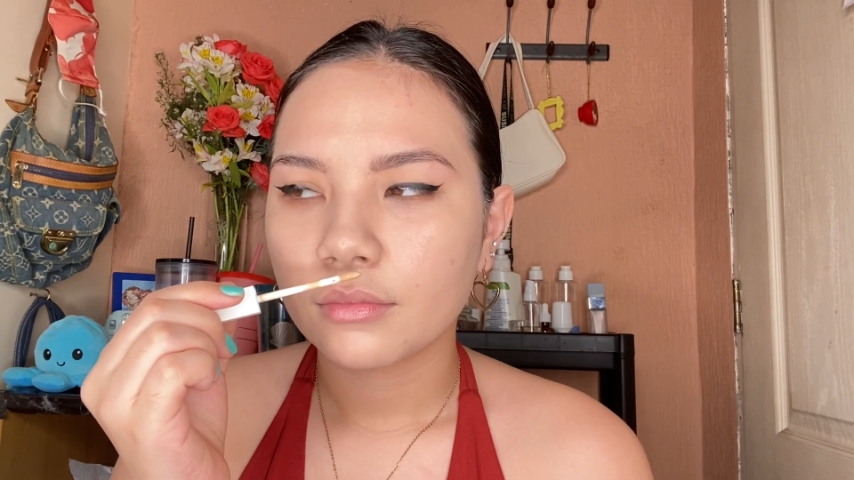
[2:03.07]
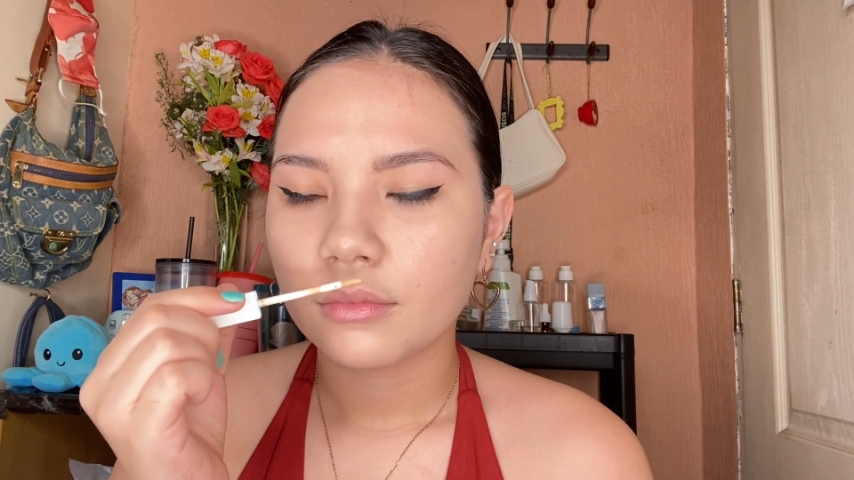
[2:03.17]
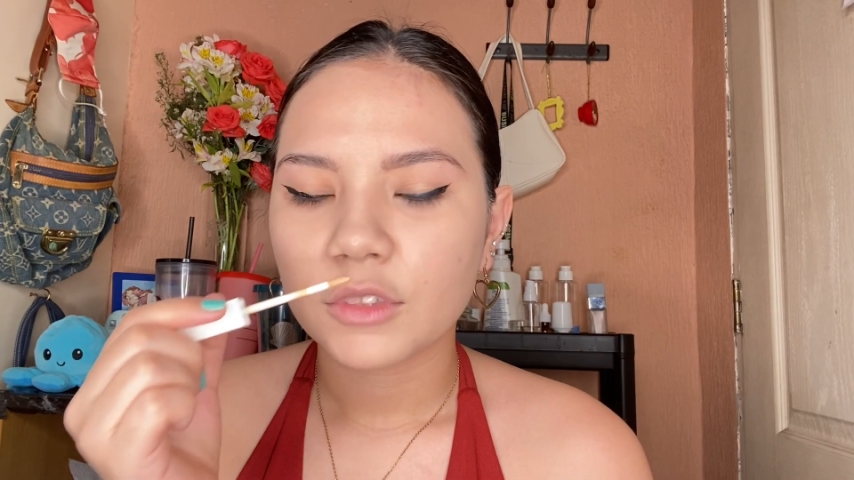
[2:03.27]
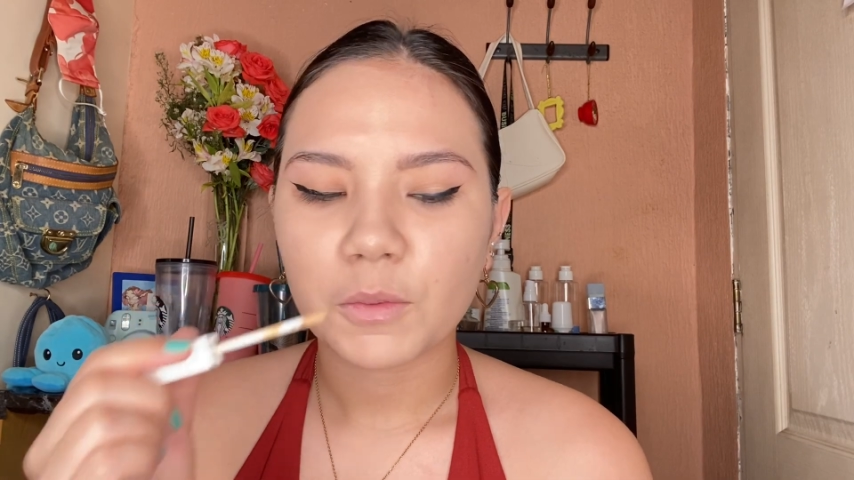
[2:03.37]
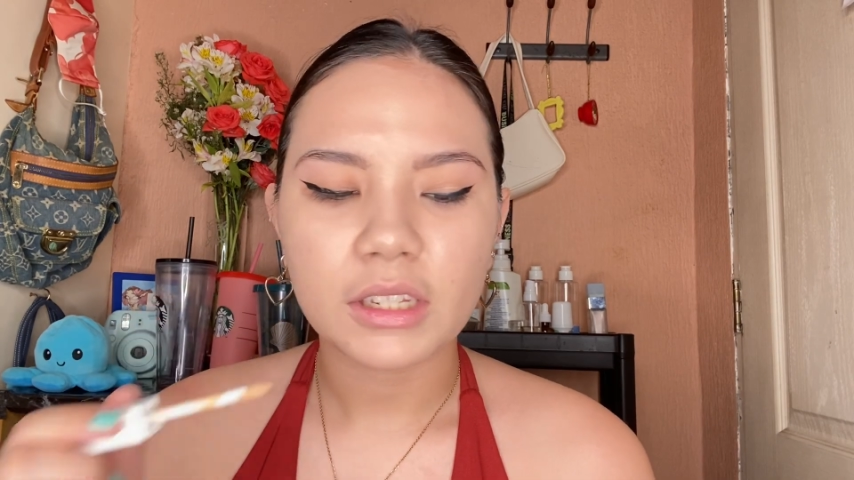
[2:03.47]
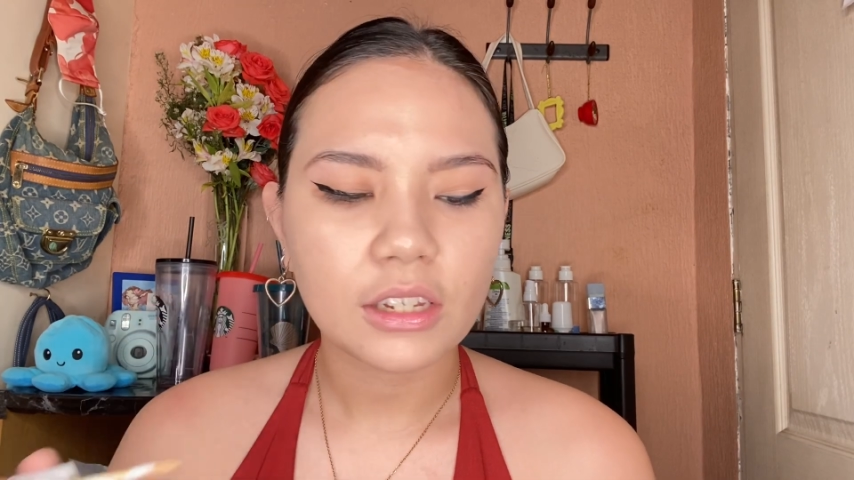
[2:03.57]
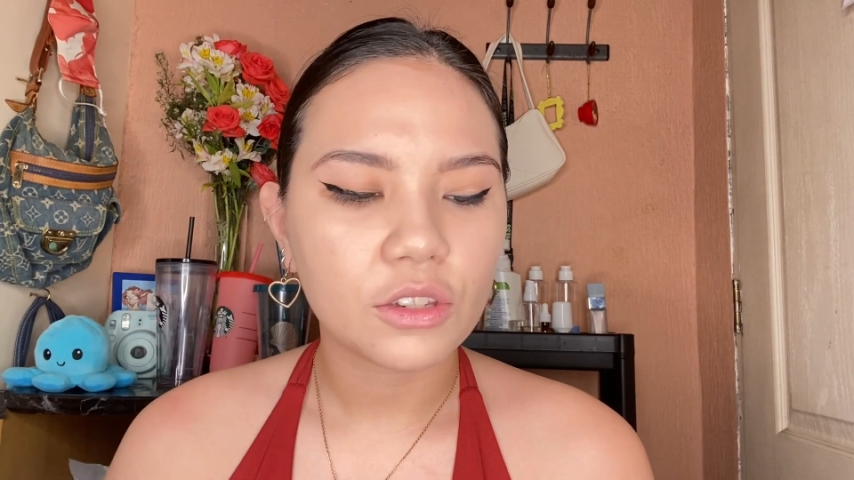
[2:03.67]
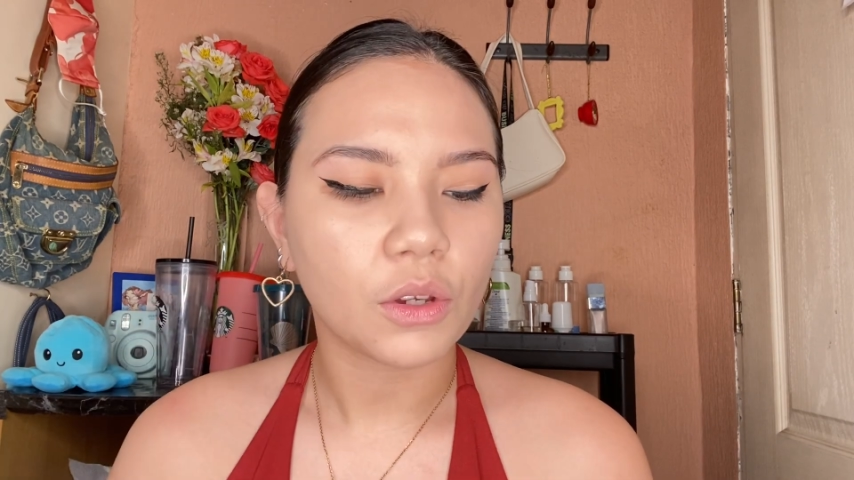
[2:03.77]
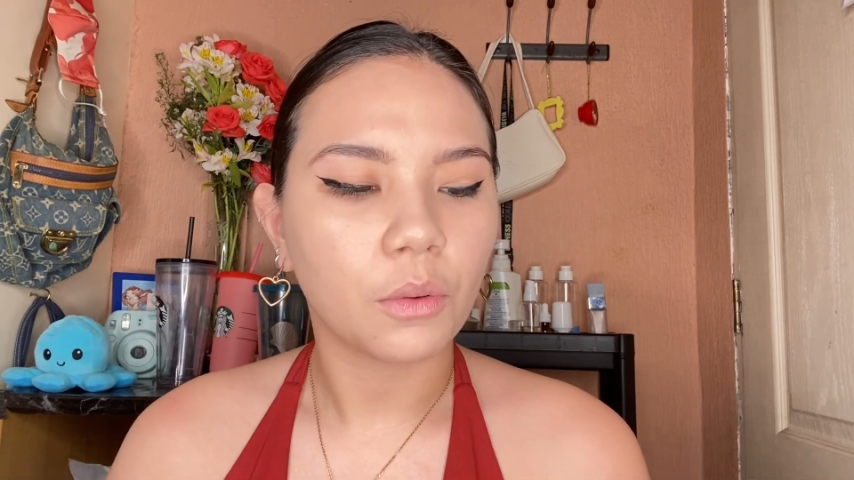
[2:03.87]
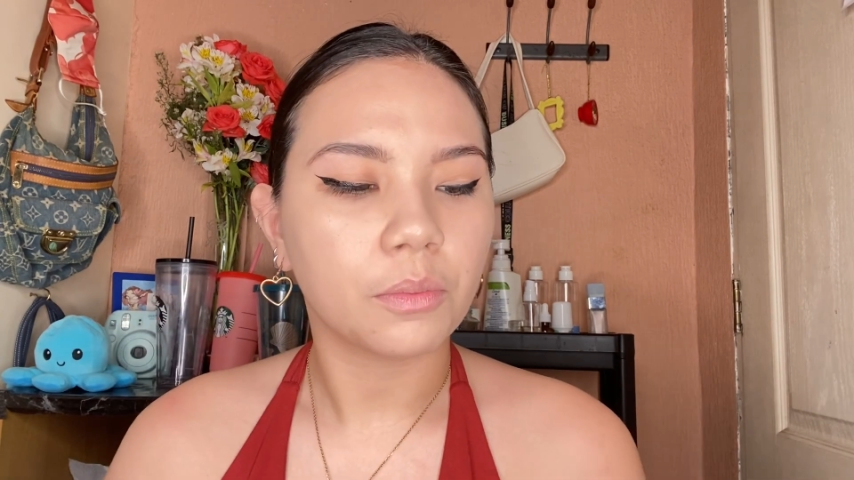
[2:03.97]
It smells like
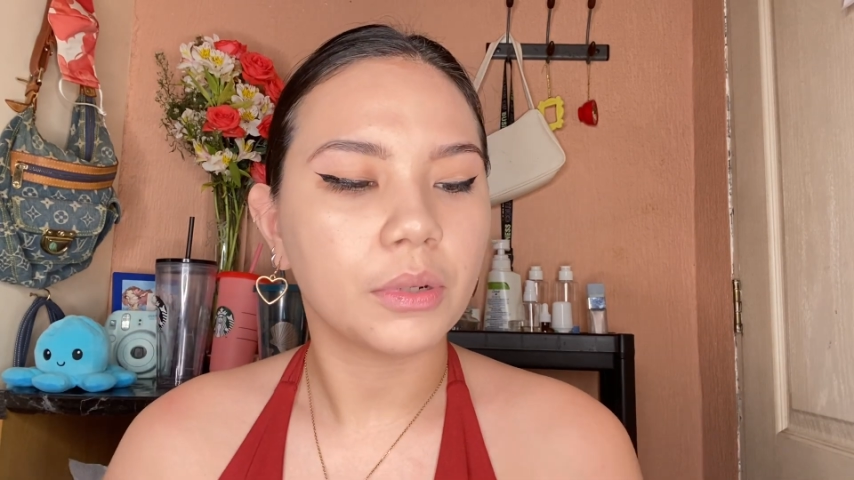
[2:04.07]
soap.